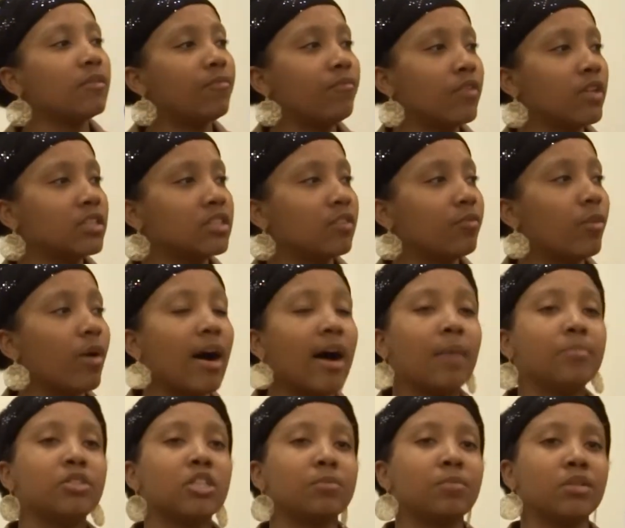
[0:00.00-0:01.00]
defensive, well,
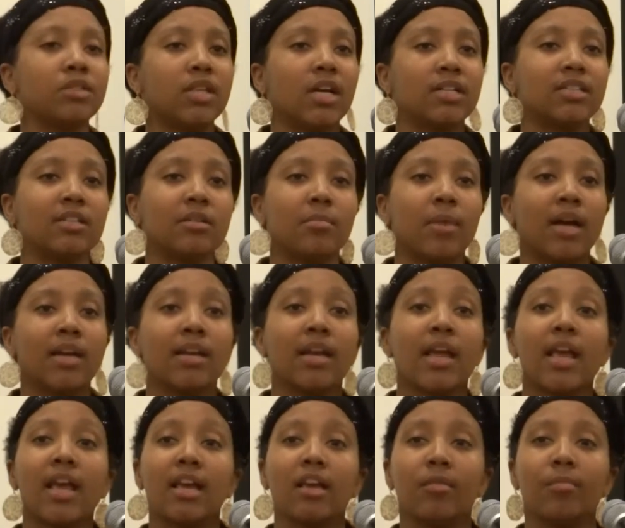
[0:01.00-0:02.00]
I'm just protecting my
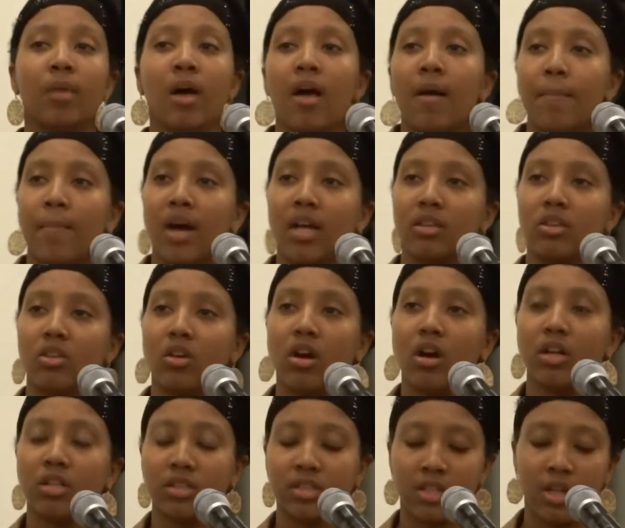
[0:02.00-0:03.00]
name, my
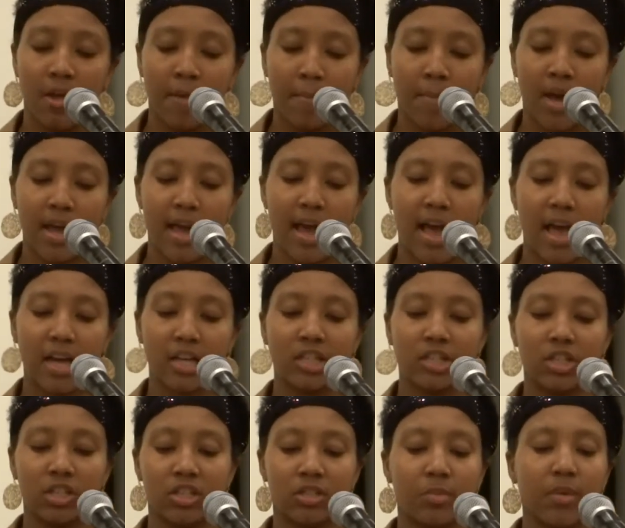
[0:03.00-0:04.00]
thoughts, my
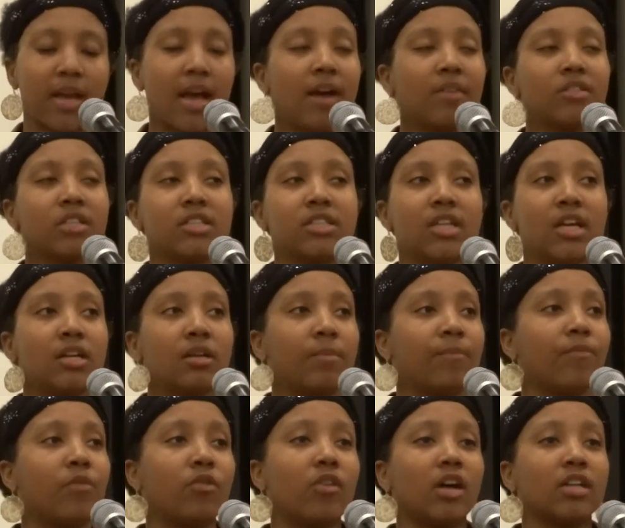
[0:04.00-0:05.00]
actions. We have to stand
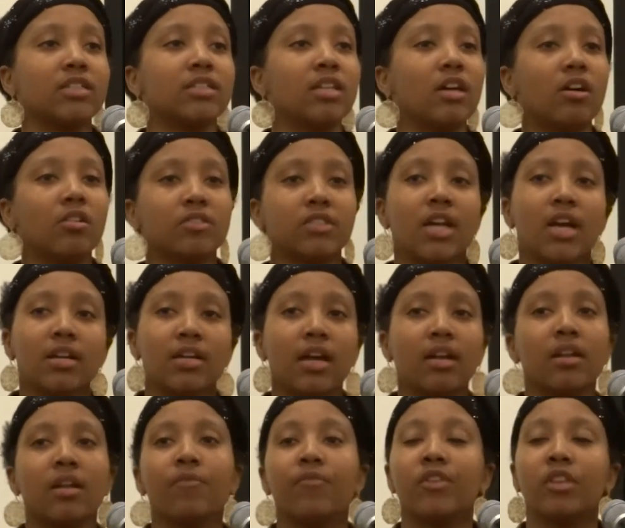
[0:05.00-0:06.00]
up for ourselves,
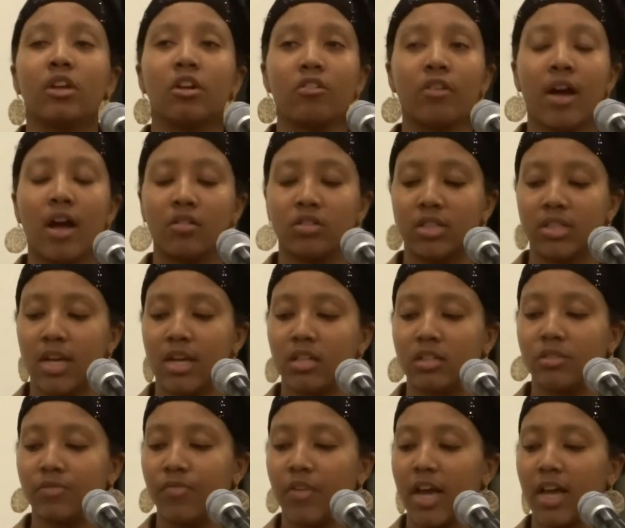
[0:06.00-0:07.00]
not look for the crowd's
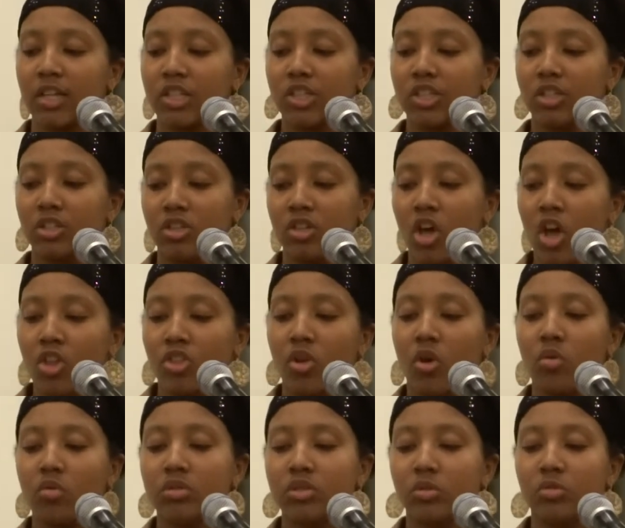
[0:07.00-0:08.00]
satisfaction.
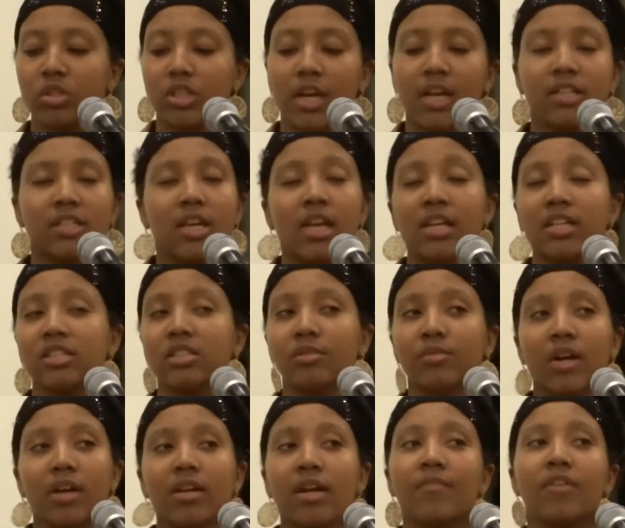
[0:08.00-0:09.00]
Those who change
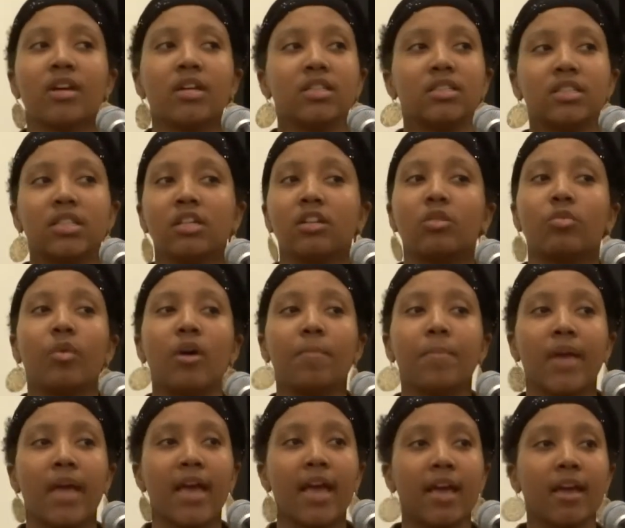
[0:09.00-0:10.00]
history are never considered
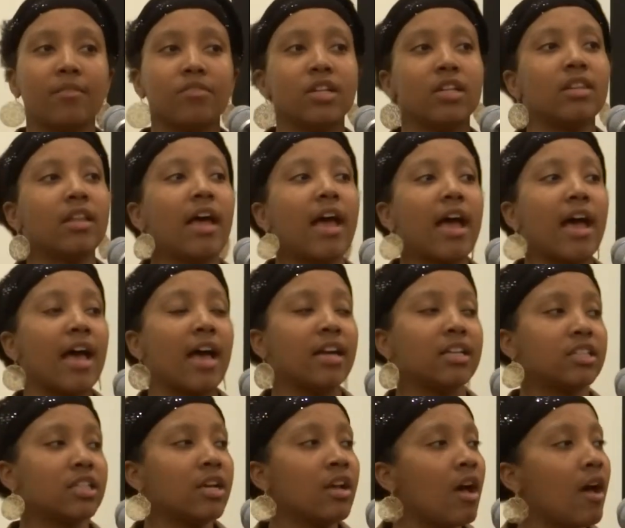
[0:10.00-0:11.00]
well-behaved in the
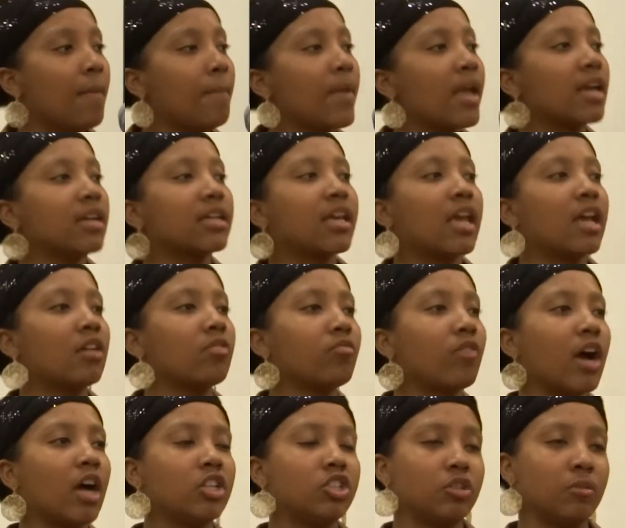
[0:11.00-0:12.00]
act. A man can't
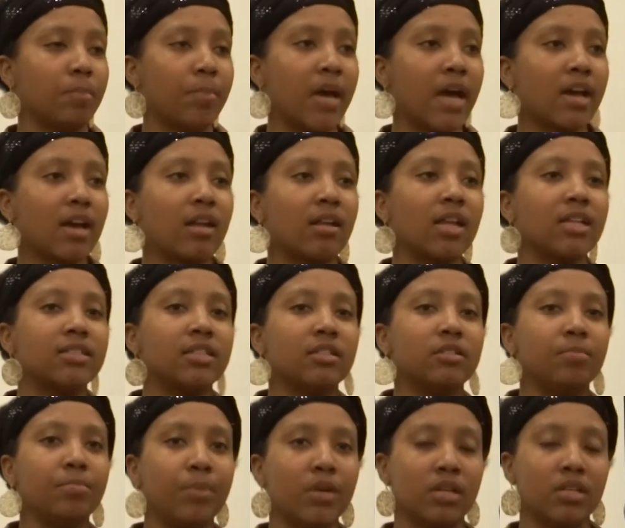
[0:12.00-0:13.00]
ride your back unless it's
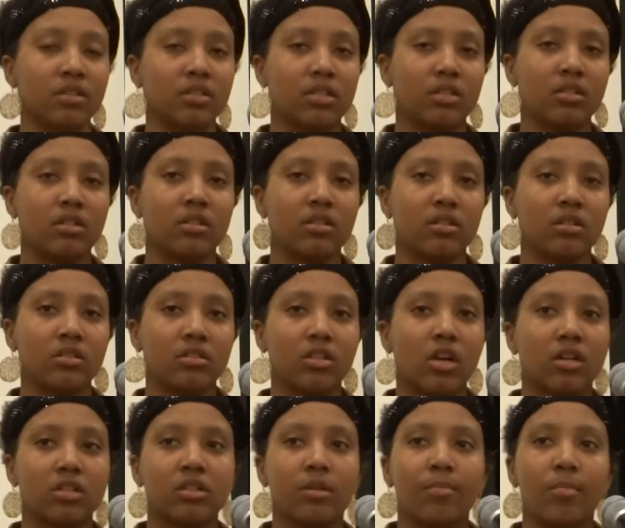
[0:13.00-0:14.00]
bent.
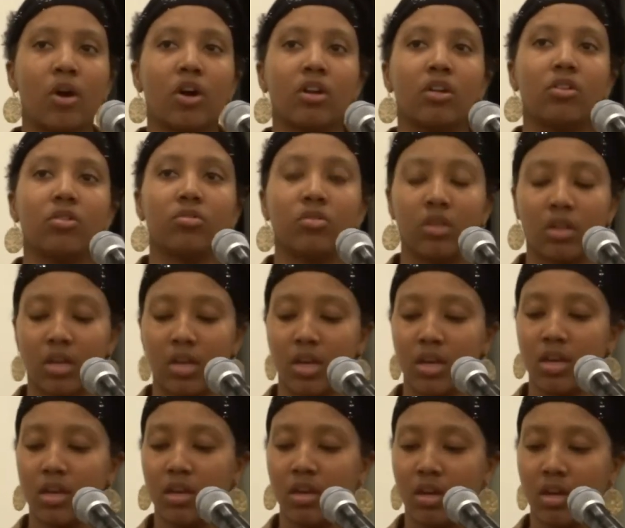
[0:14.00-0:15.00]
Dr. Martin Luther
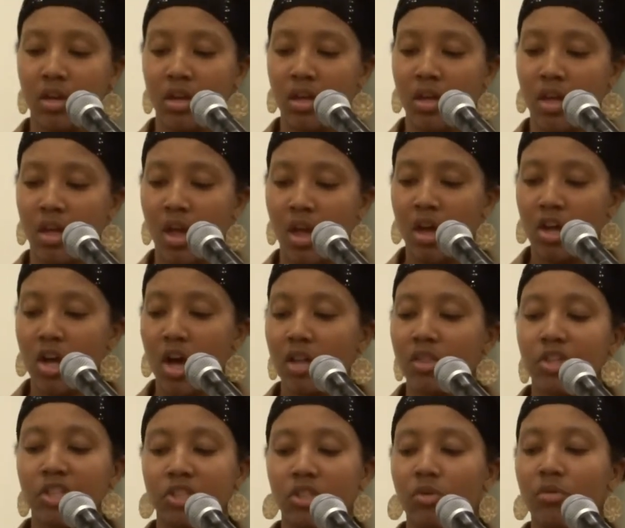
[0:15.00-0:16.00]
King.
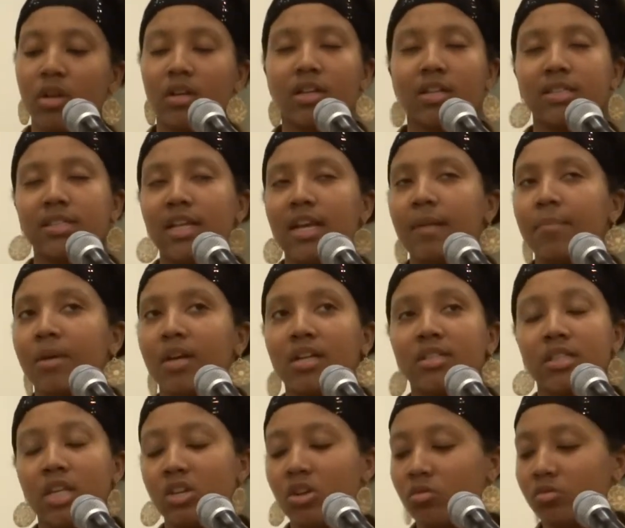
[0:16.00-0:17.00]
Others don't understand
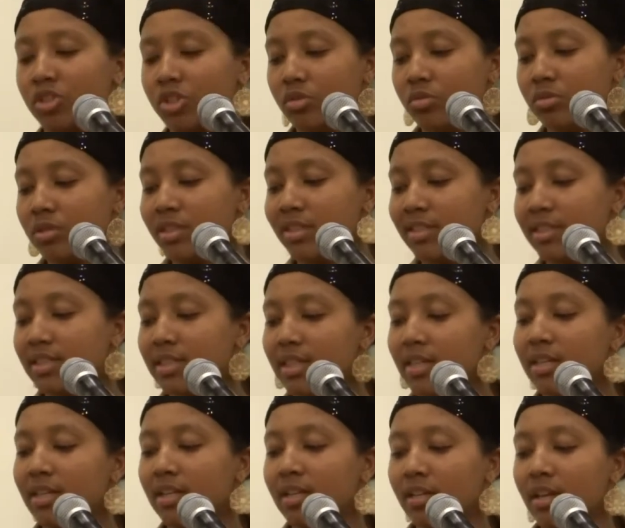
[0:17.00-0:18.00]
because they don't choose to
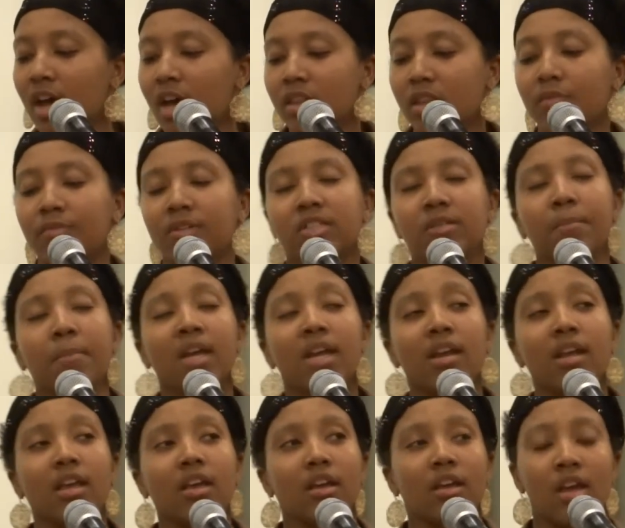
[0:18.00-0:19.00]
see. There is
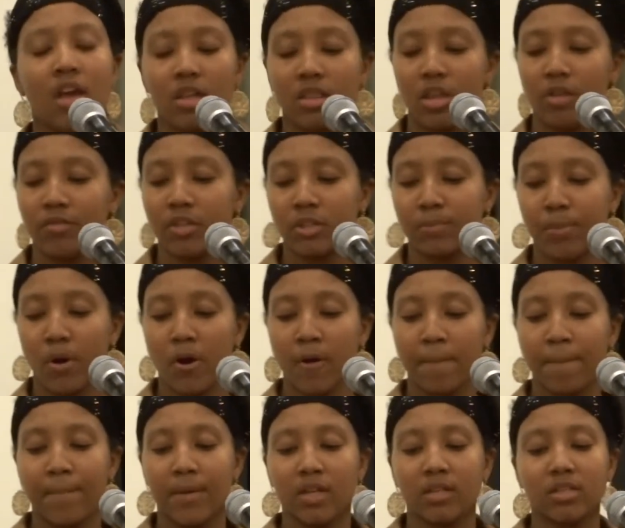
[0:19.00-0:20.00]
meaning, there is
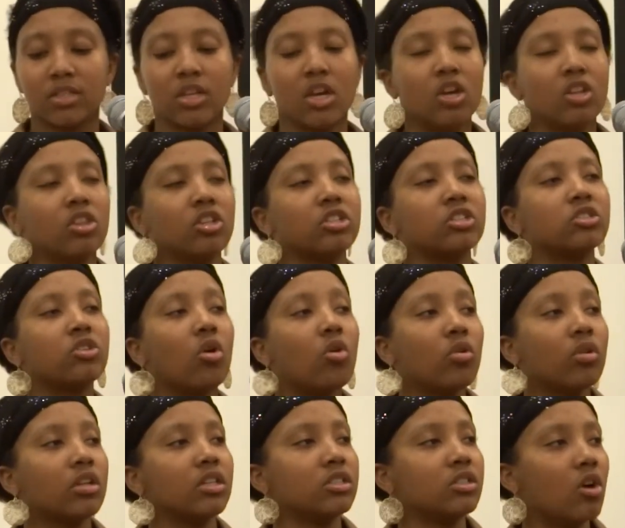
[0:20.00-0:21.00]
purpose, the
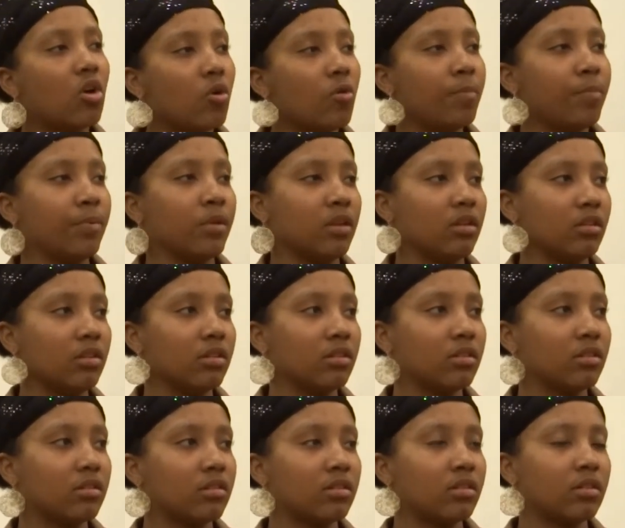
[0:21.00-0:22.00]
soul is open,
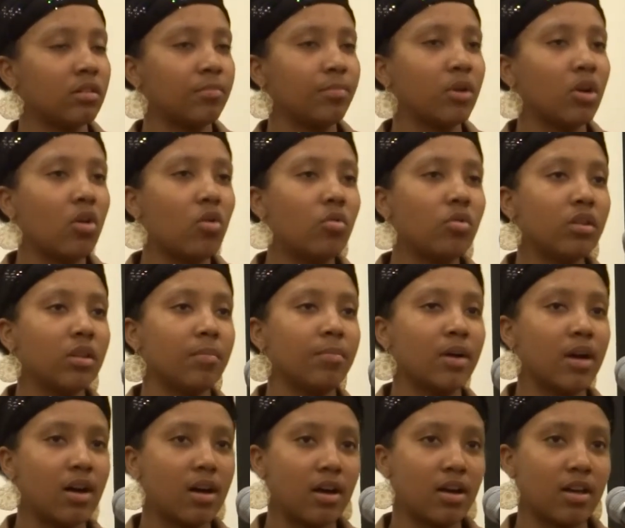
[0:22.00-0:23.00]
but only
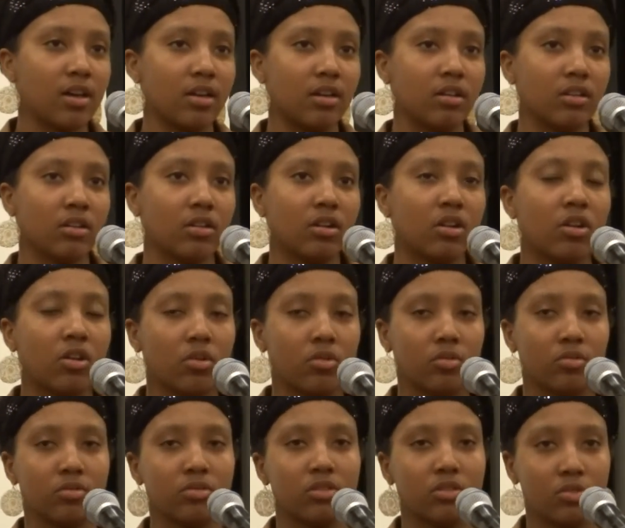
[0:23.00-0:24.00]
behind
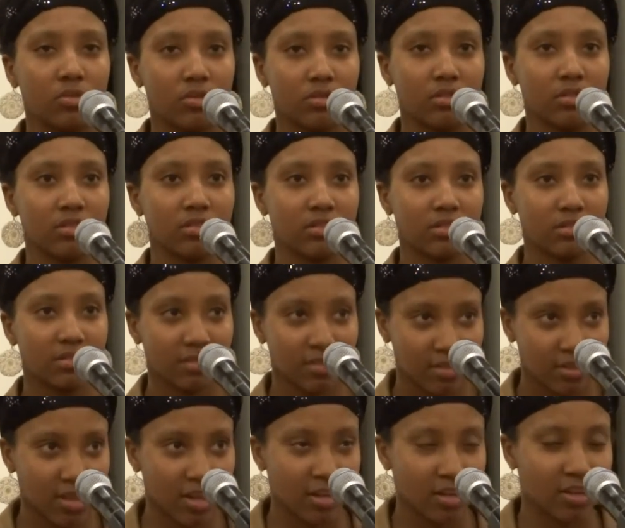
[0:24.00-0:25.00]
closed doors.
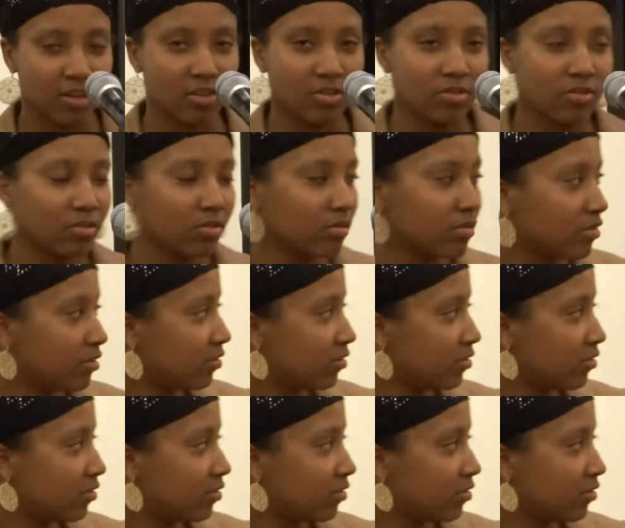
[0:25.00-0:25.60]
Thank you.